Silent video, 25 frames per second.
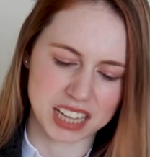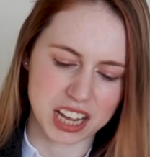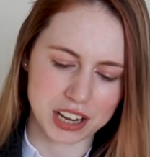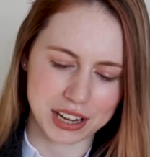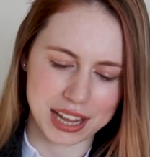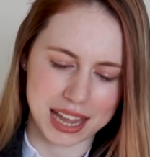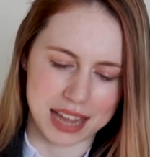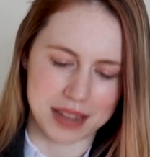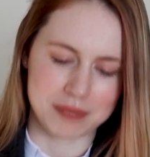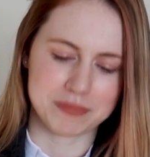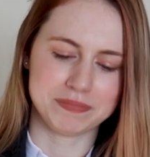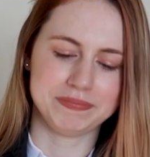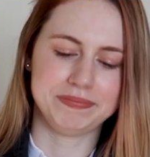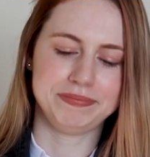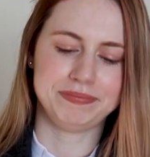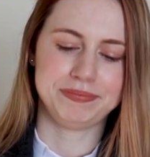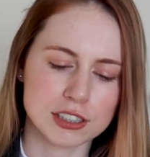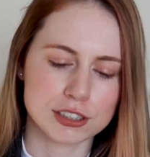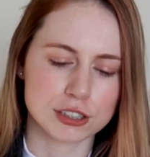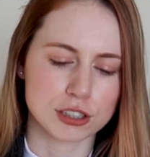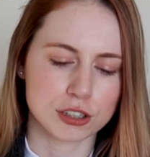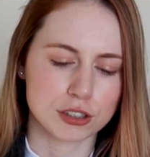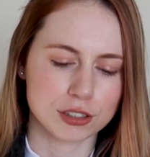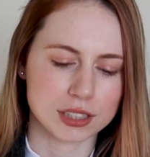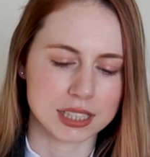Okay.
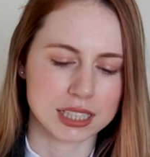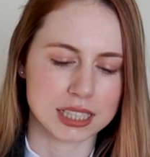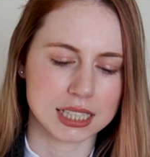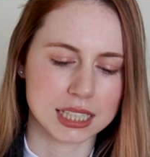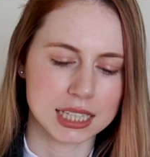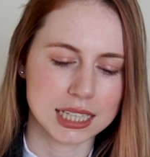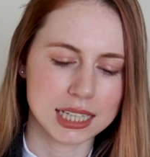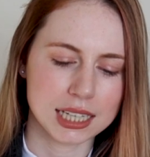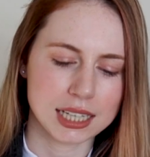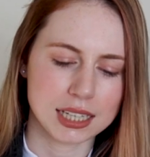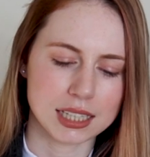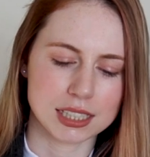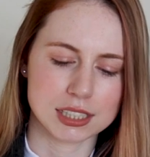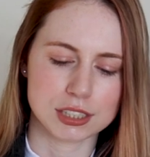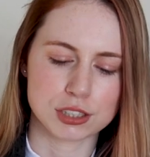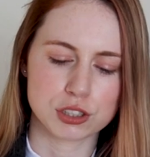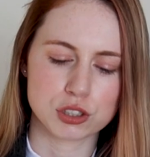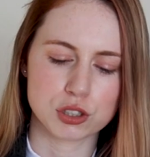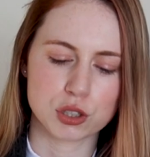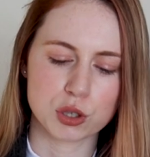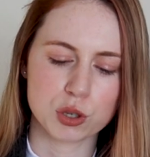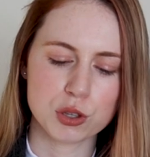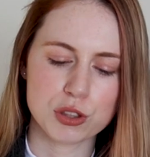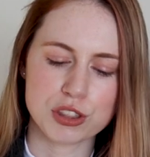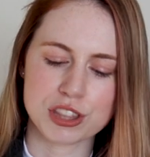So the year is
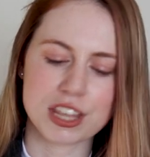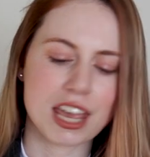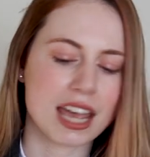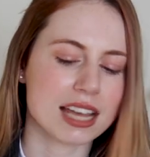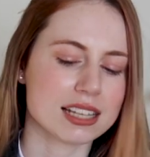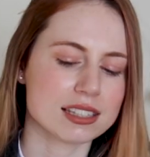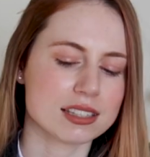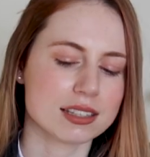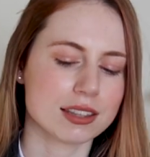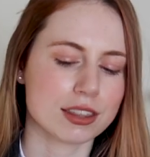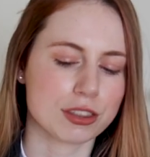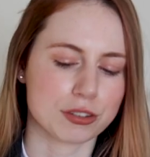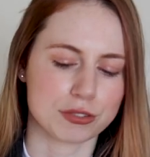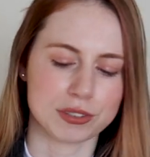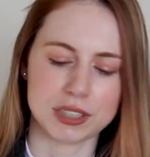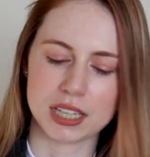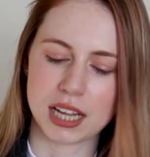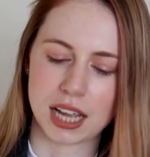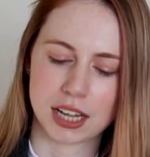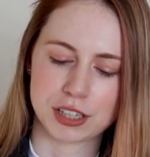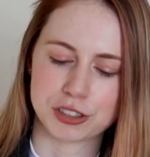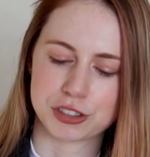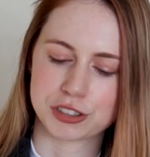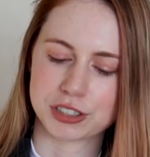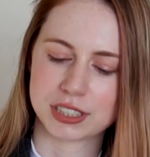
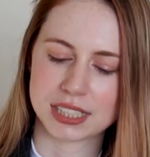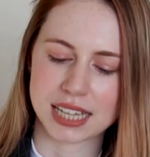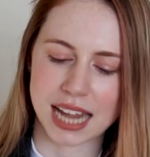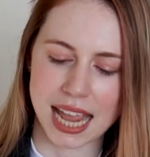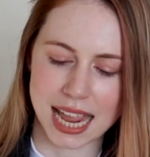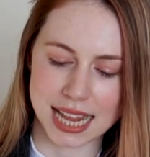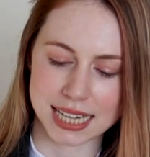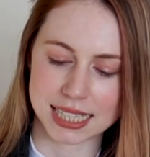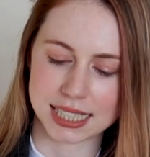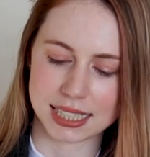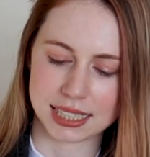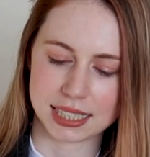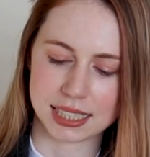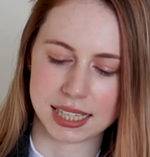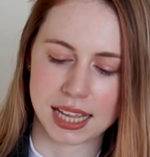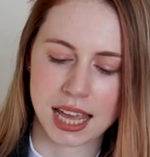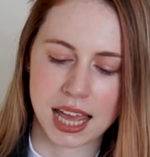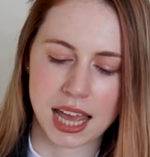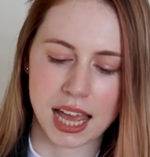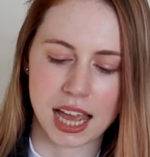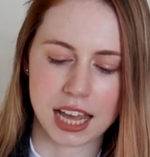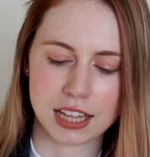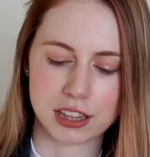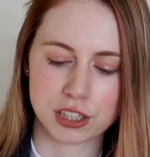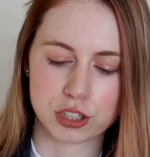2380,
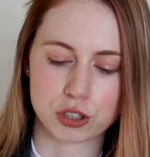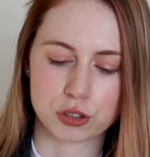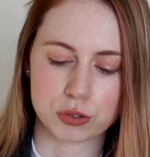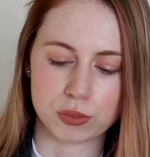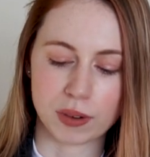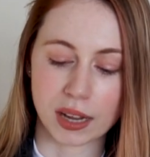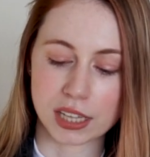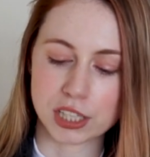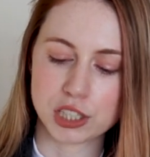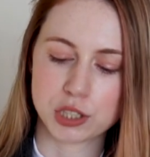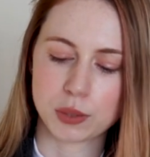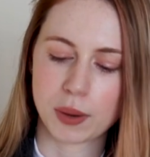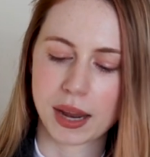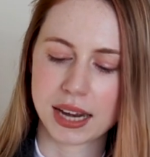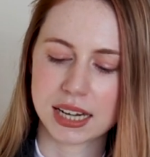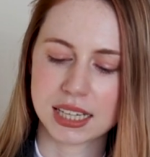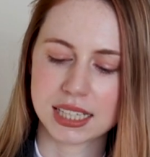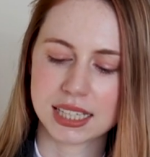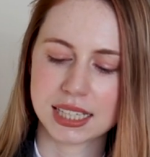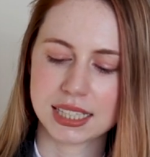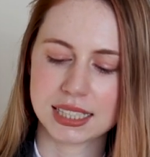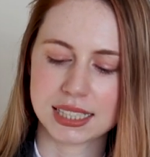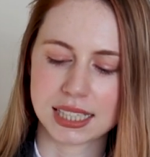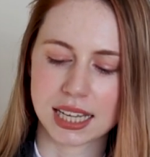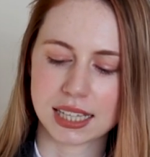and the
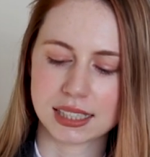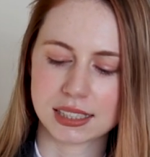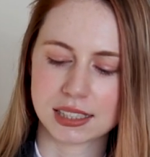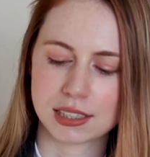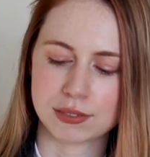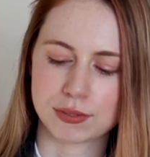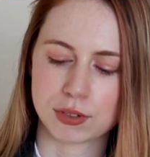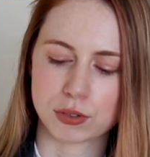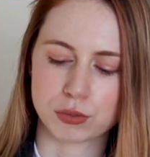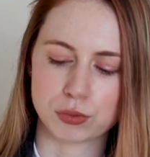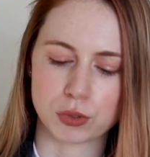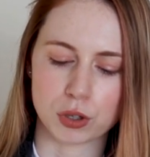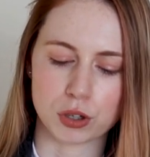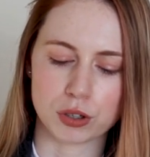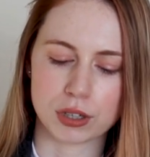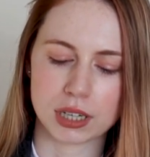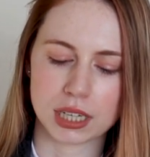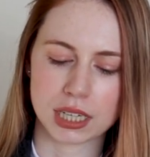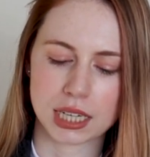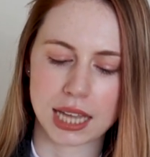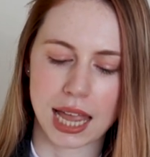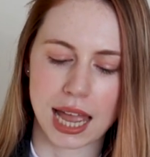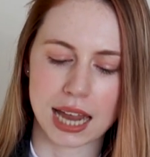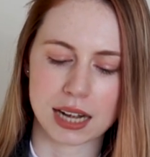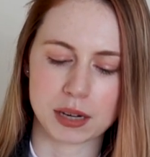graduating cadets of
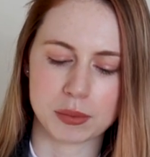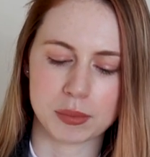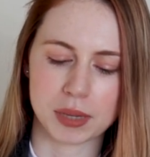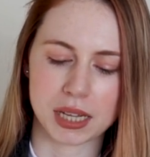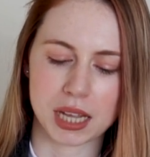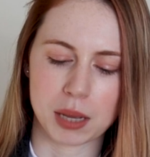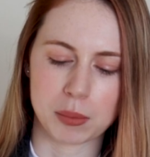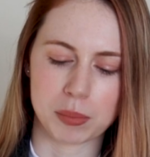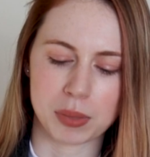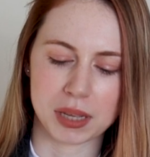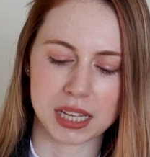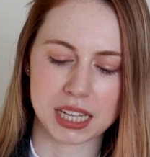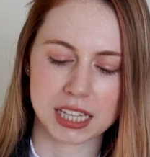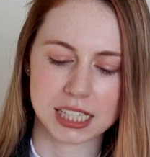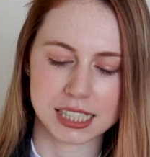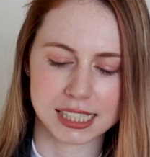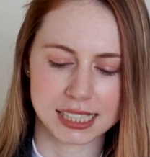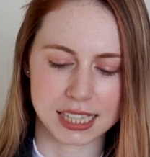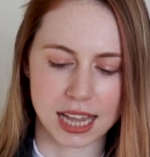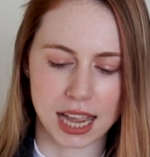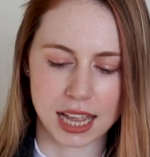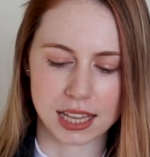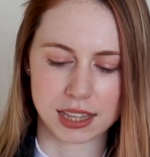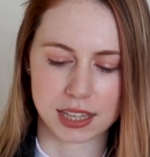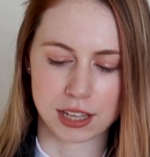Aurora Academy are being
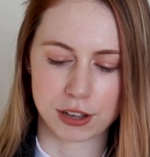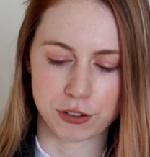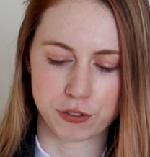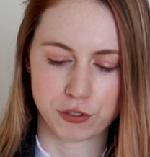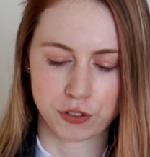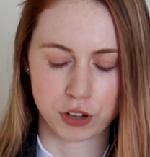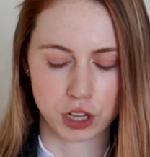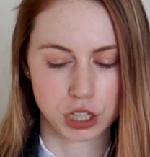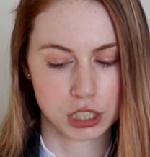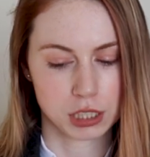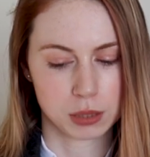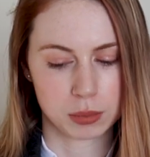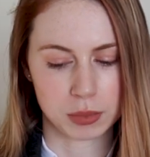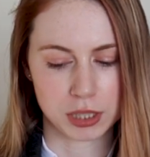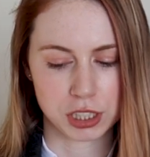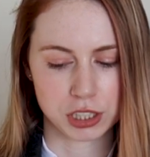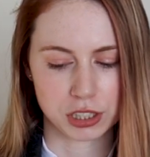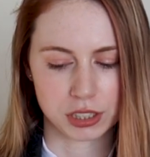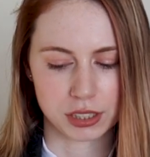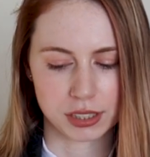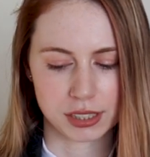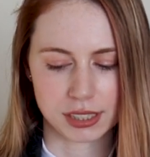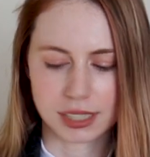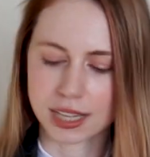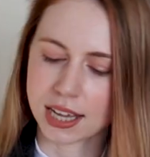assigned their first
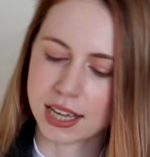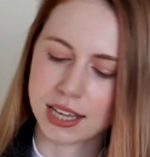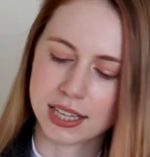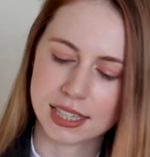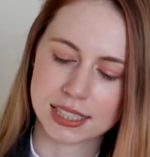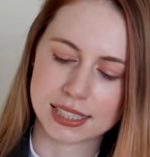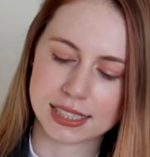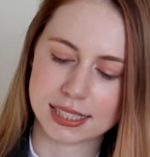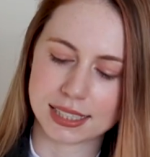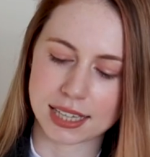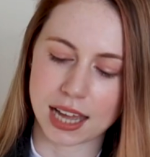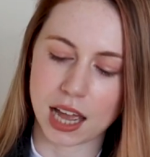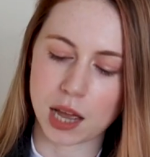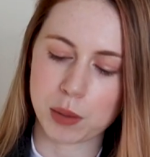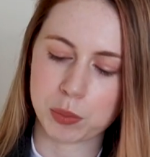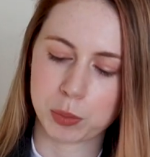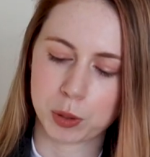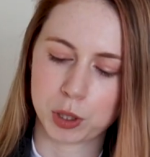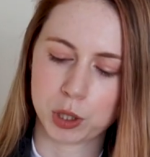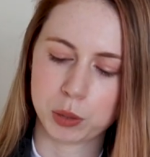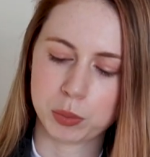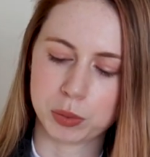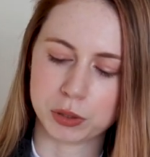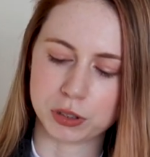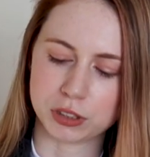missions. Star
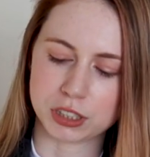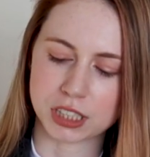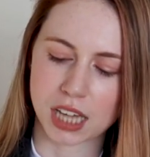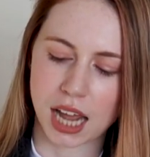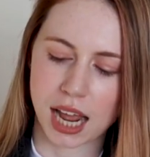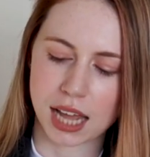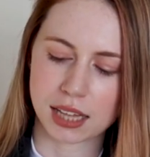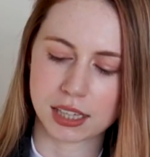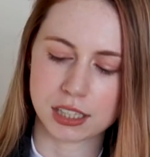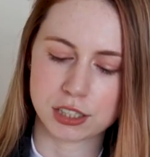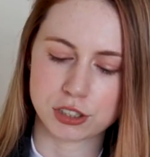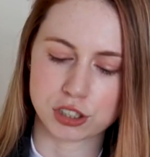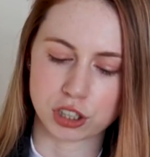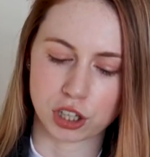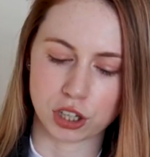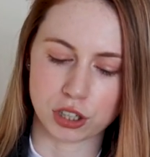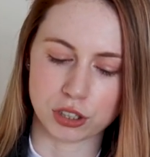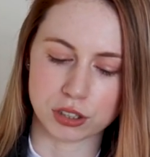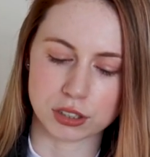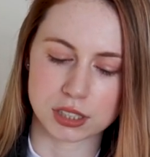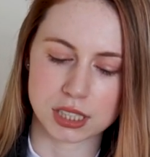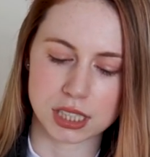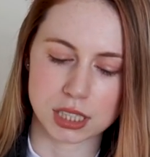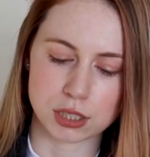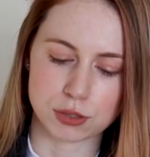pupil Tyler
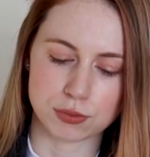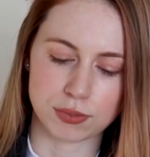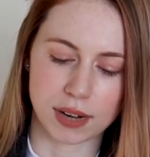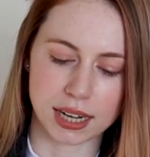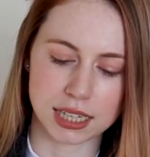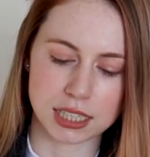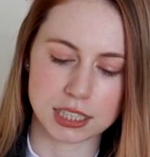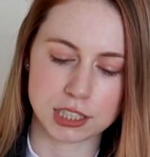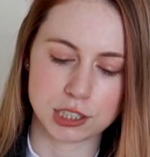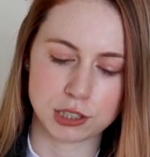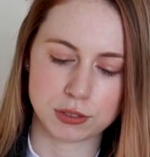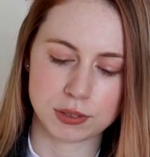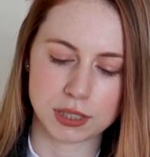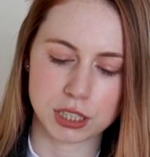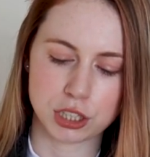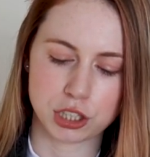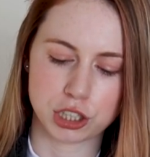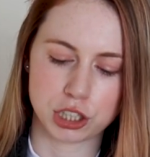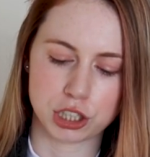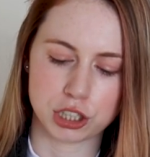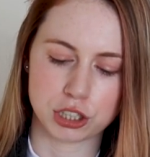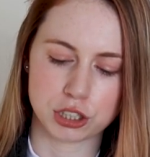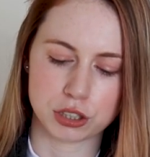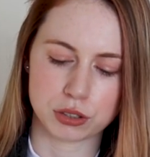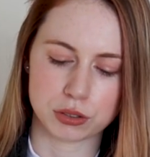Jones is ready
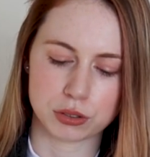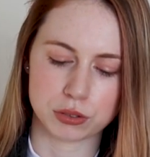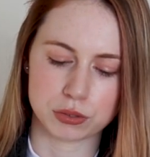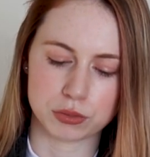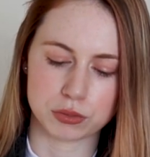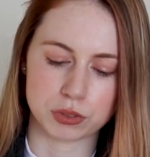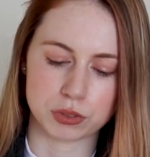to